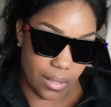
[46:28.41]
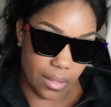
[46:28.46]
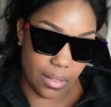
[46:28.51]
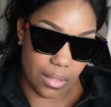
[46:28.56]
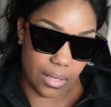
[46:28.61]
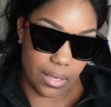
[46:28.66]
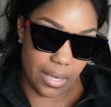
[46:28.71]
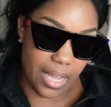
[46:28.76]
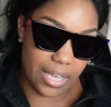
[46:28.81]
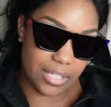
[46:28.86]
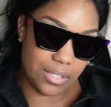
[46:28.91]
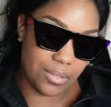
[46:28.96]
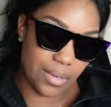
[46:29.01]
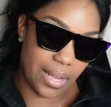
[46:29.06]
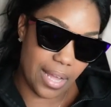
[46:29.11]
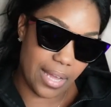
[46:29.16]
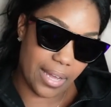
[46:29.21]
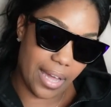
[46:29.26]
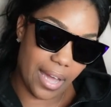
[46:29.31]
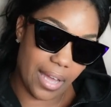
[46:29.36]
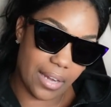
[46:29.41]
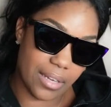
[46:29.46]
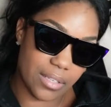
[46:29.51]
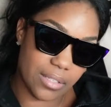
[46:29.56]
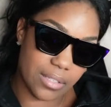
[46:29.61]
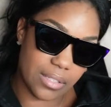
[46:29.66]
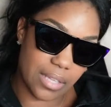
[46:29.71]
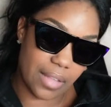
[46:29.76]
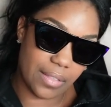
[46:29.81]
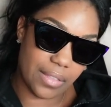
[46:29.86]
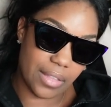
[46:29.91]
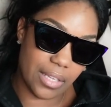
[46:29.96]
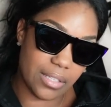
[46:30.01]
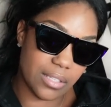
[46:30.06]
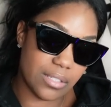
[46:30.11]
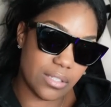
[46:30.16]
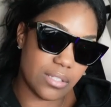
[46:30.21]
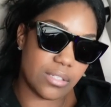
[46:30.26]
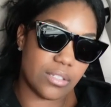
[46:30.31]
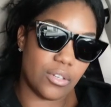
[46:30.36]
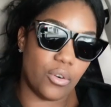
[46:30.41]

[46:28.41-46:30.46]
the next one I got is, I think this is